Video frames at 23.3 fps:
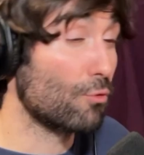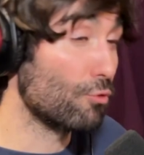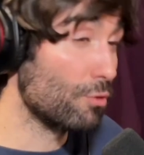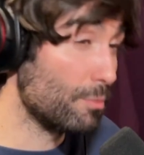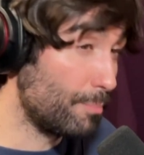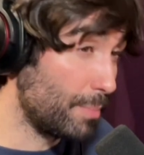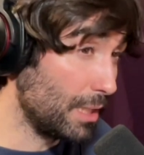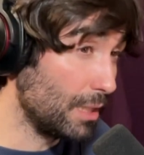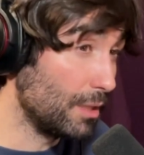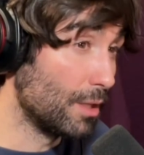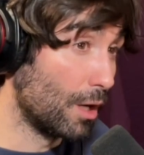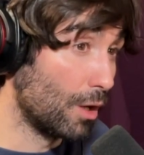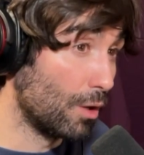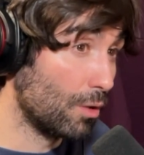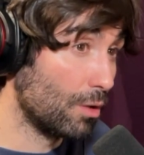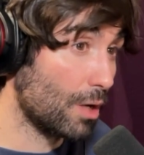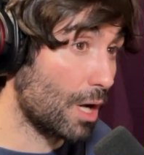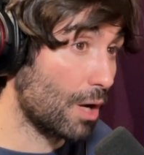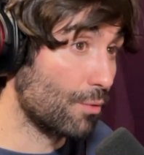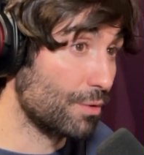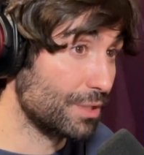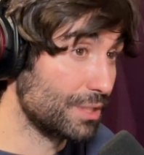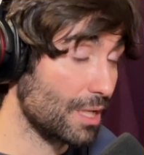repeat though
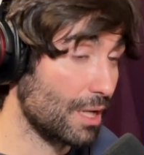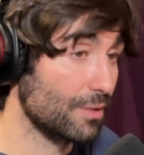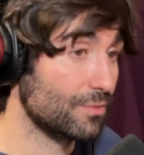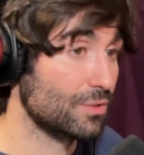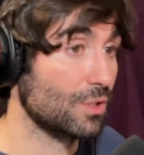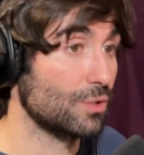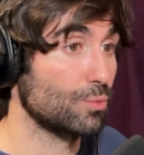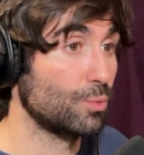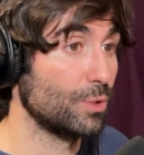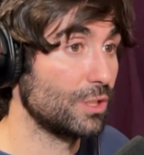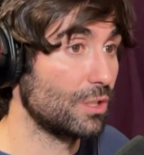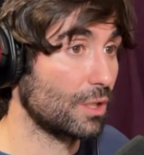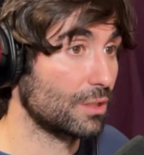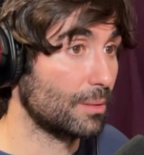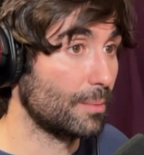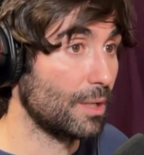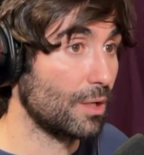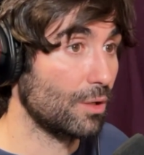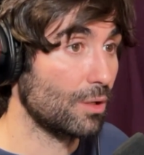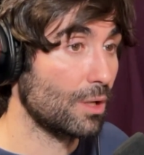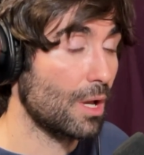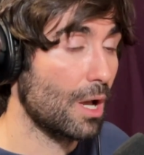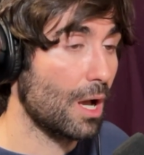ourselves because we talk
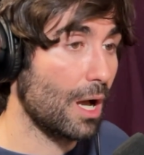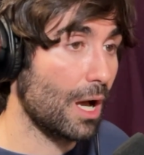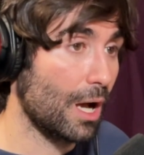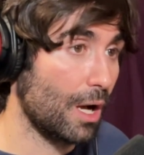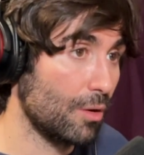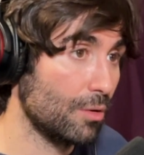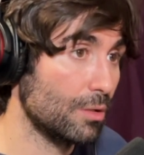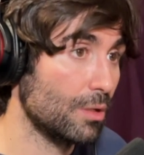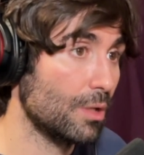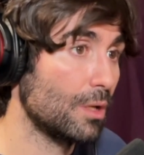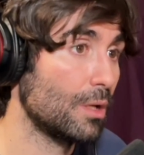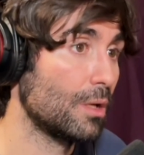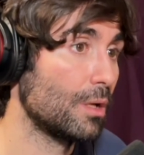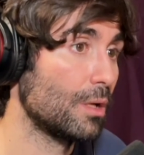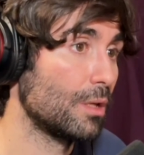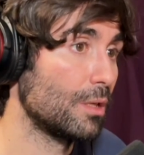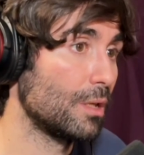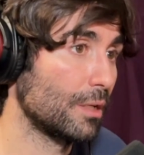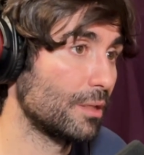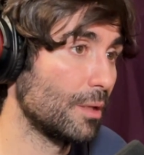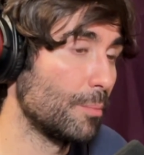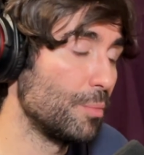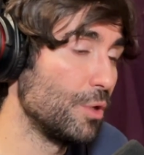about how
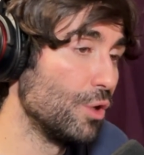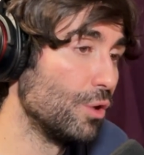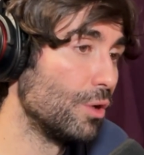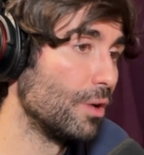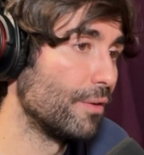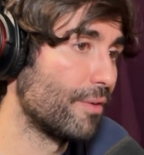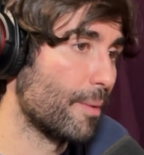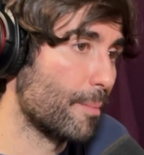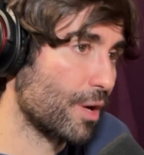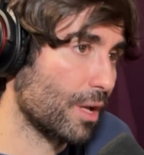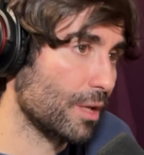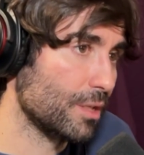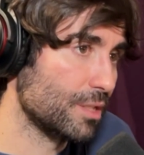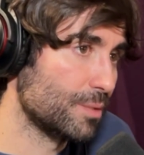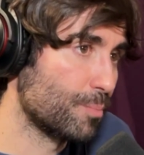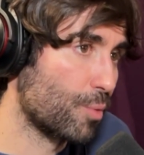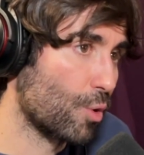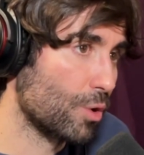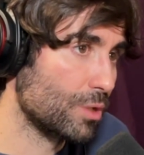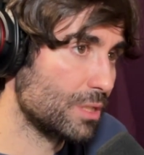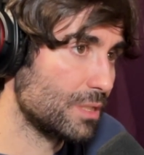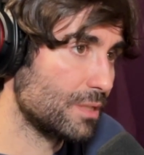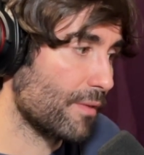like the beauty of American
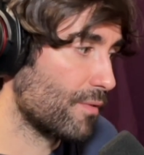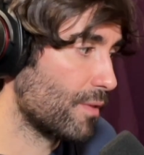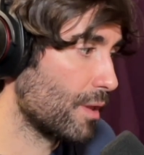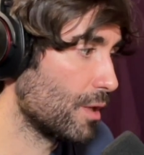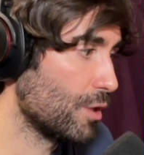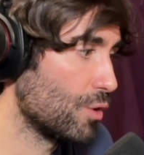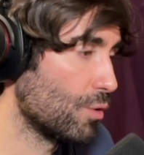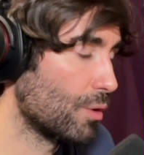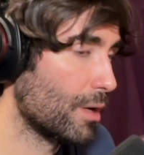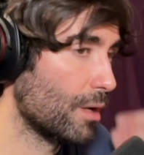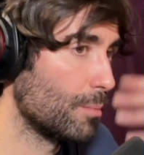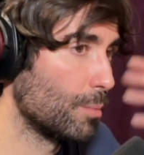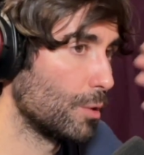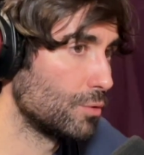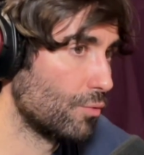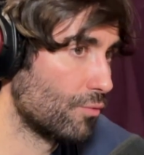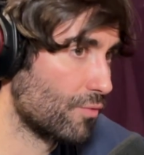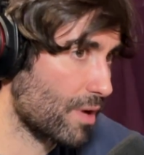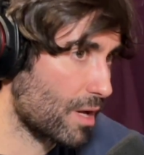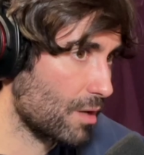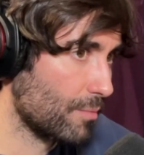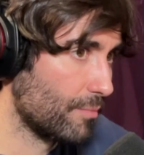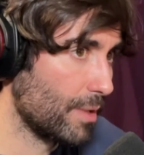sports is that you're able
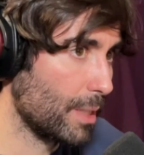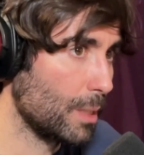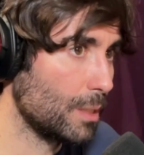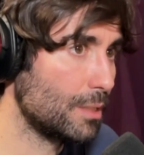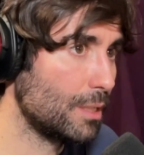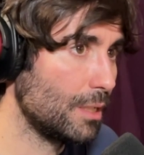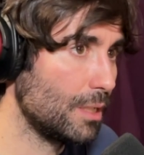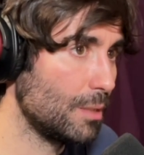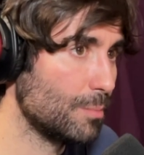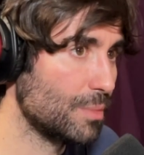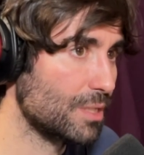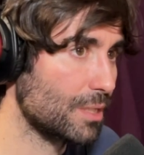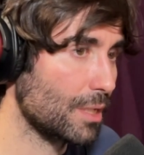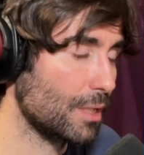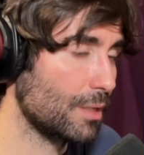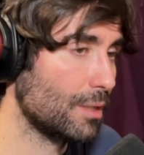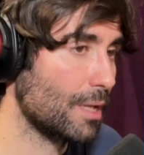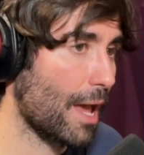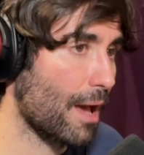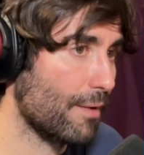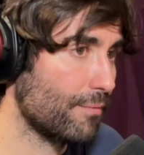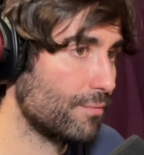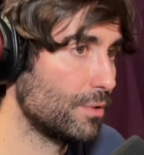to renovate teams
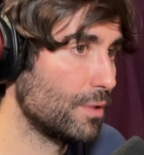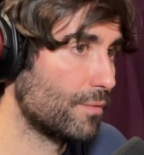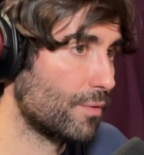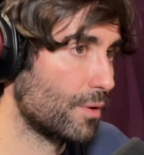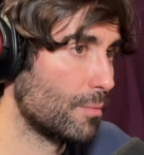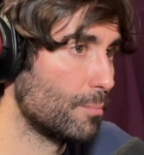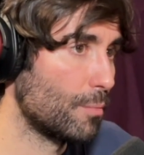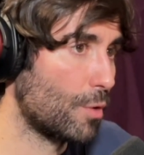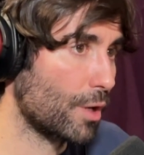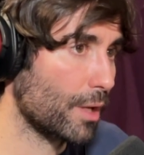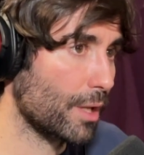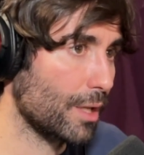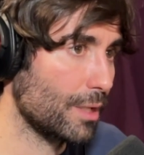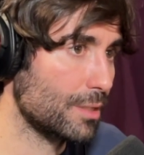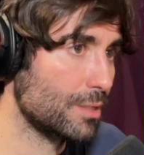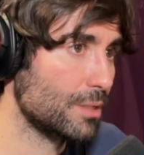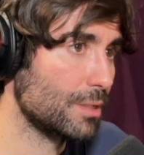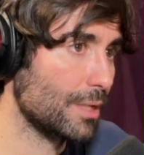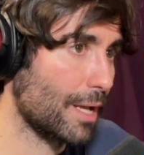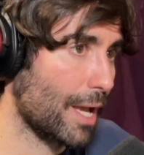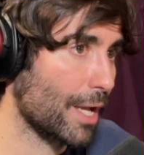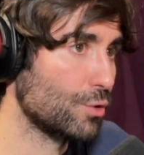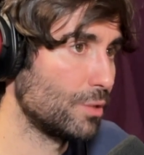and have different
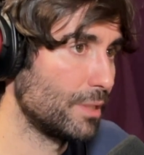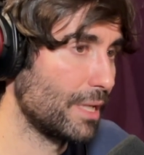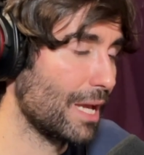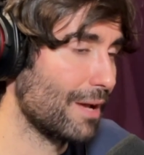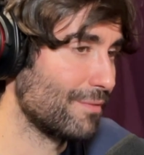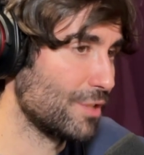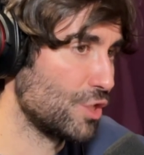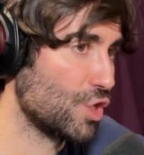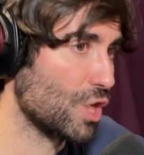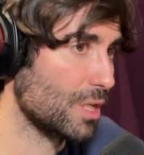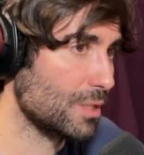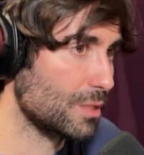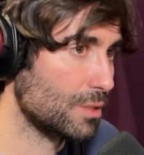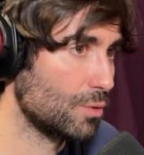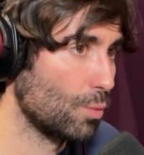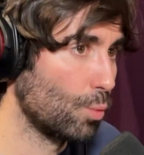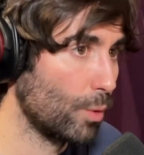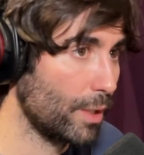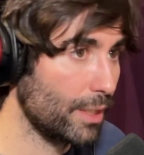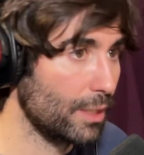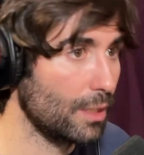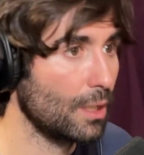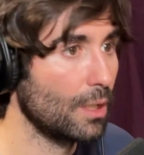markets actually having chances to
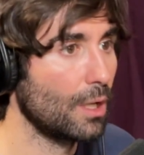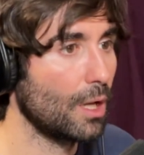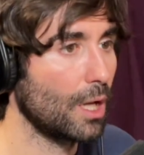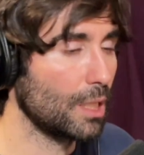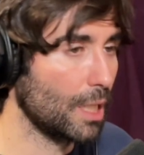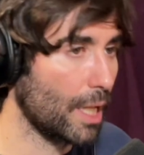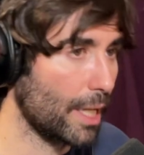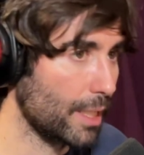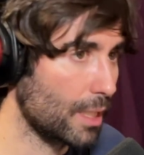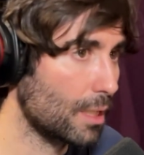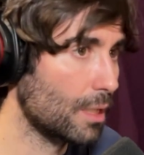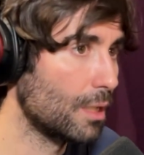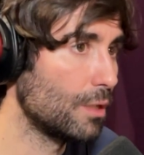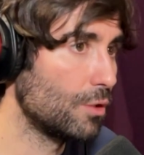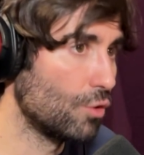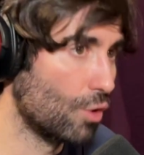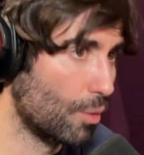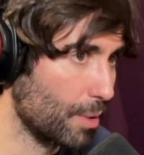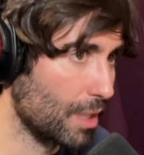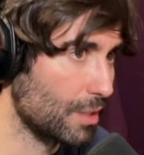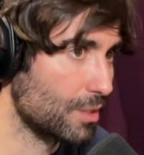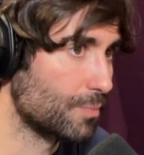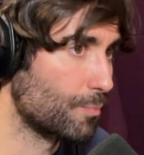win, unlike
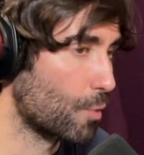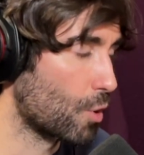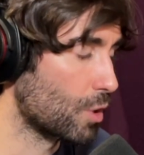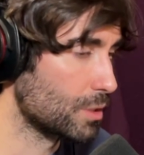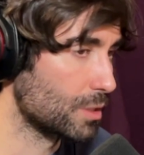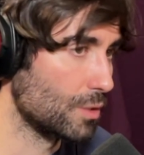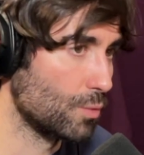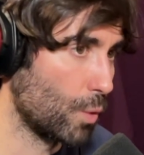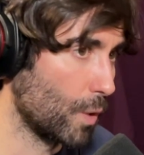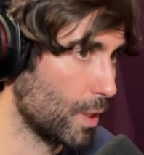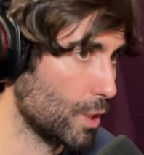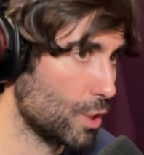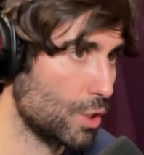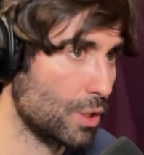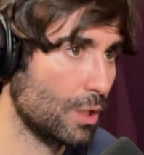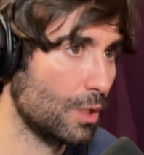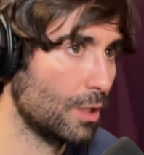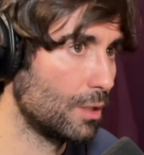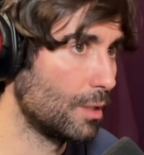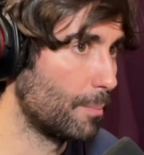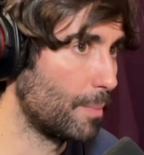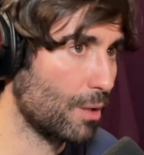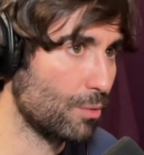European sports in which
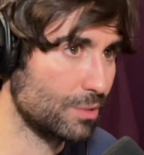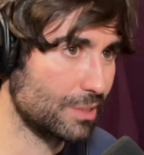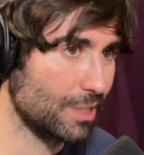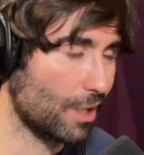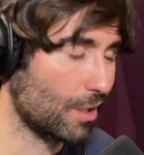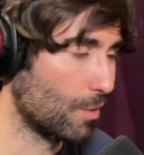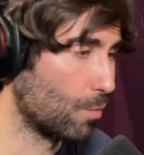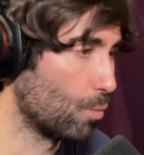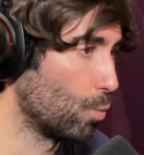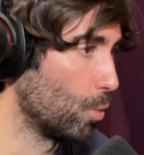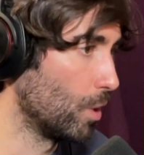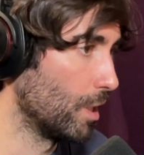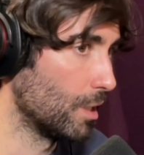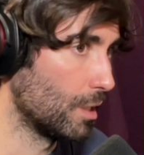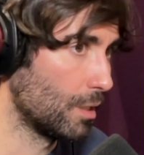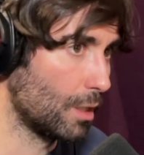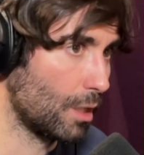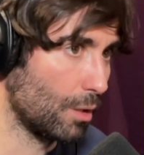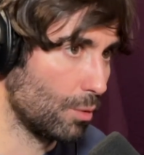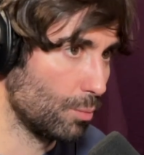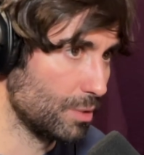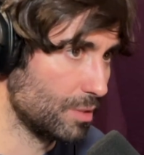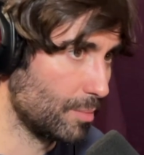the big ones
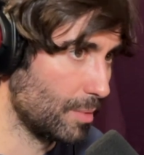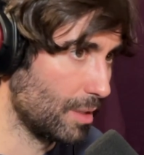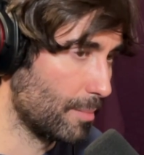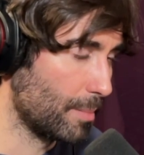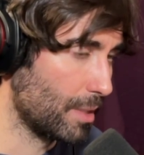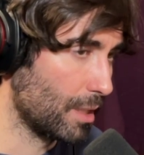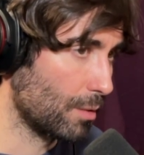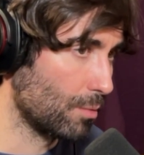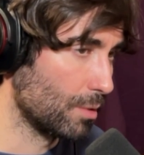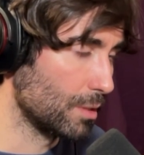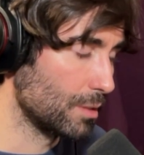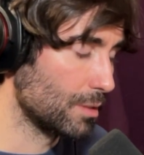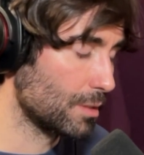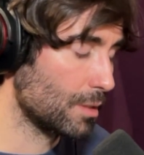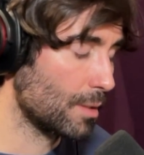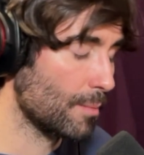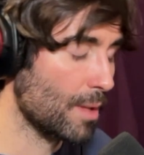will always be the big ones.